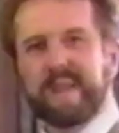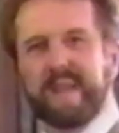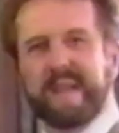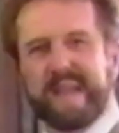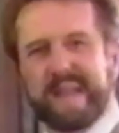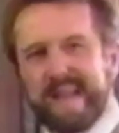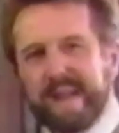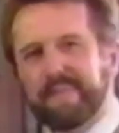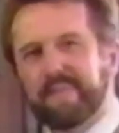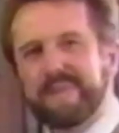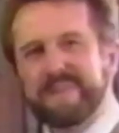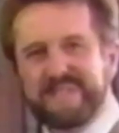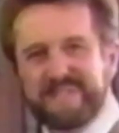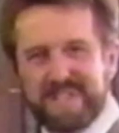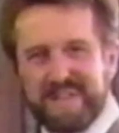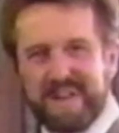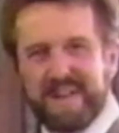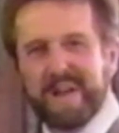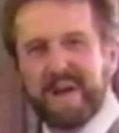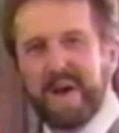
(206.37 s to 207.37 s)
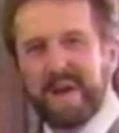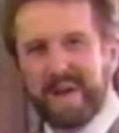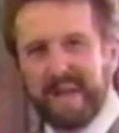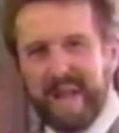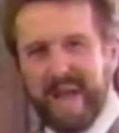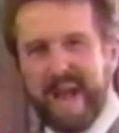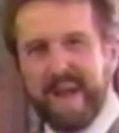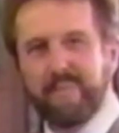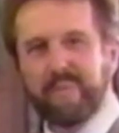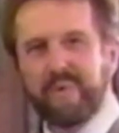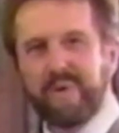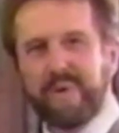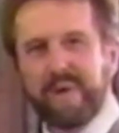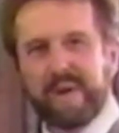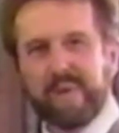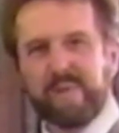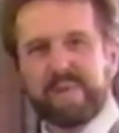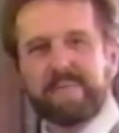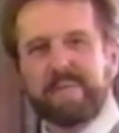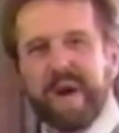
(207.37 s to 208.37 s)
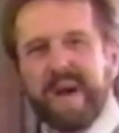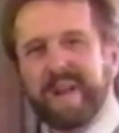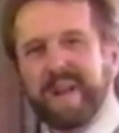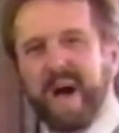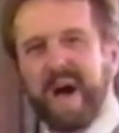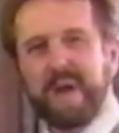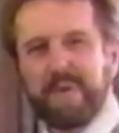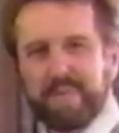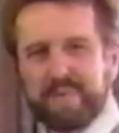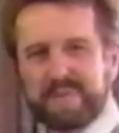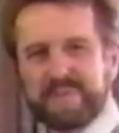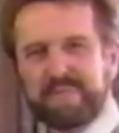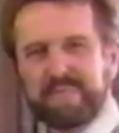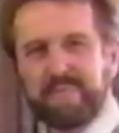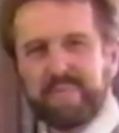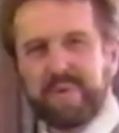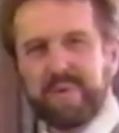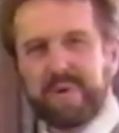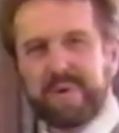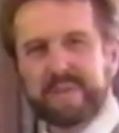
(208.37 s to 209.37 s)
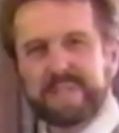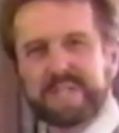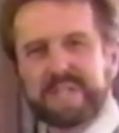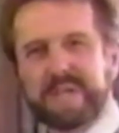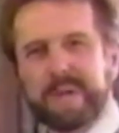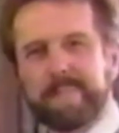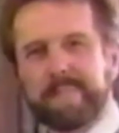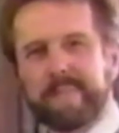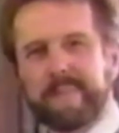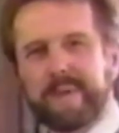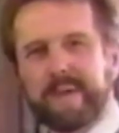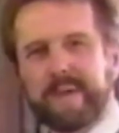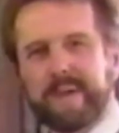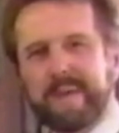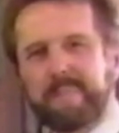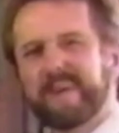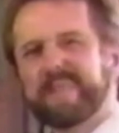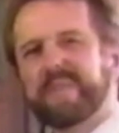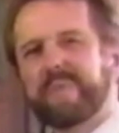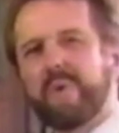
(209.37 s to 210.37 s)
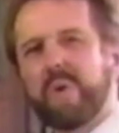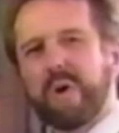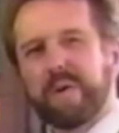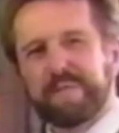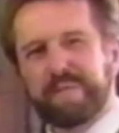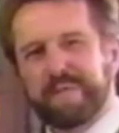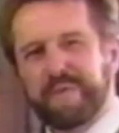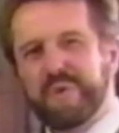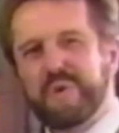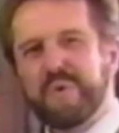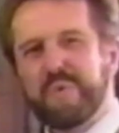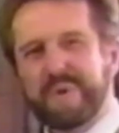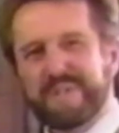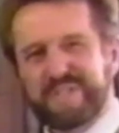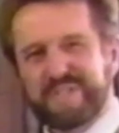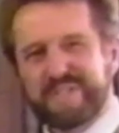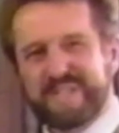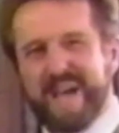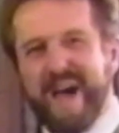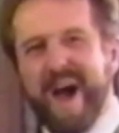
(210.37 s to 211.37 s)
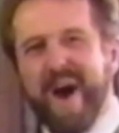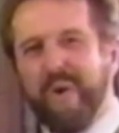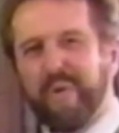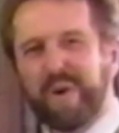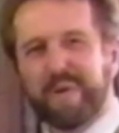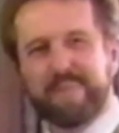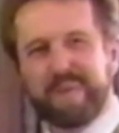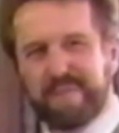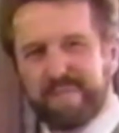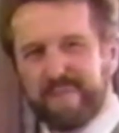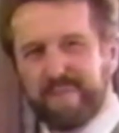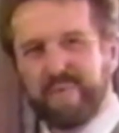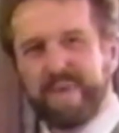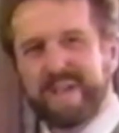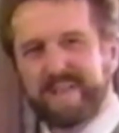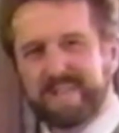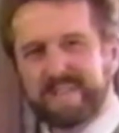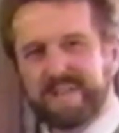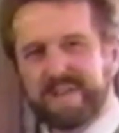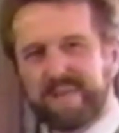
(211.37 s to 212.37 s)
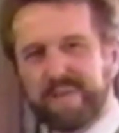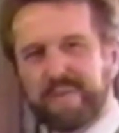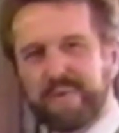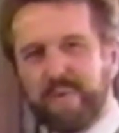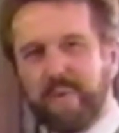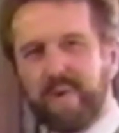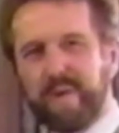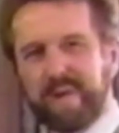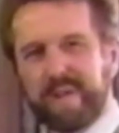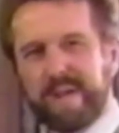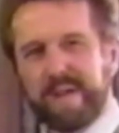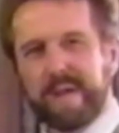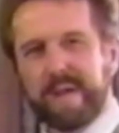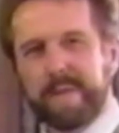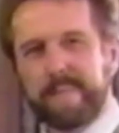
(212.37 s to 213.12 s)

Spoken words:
In every synagogue library, we find hundreds of books, but there are a few which tower above the rest in authority.